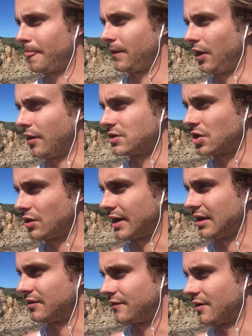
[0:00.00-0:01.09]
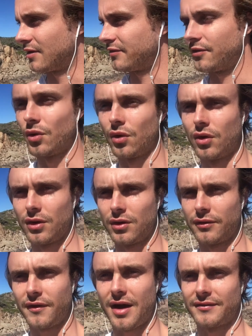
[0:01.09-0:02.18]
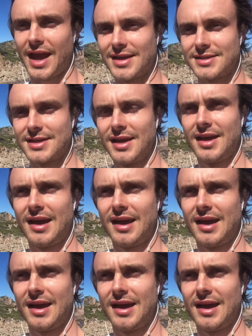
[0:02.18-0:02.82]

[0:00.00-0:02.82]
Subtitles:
this holiday's for 4 or 5 days.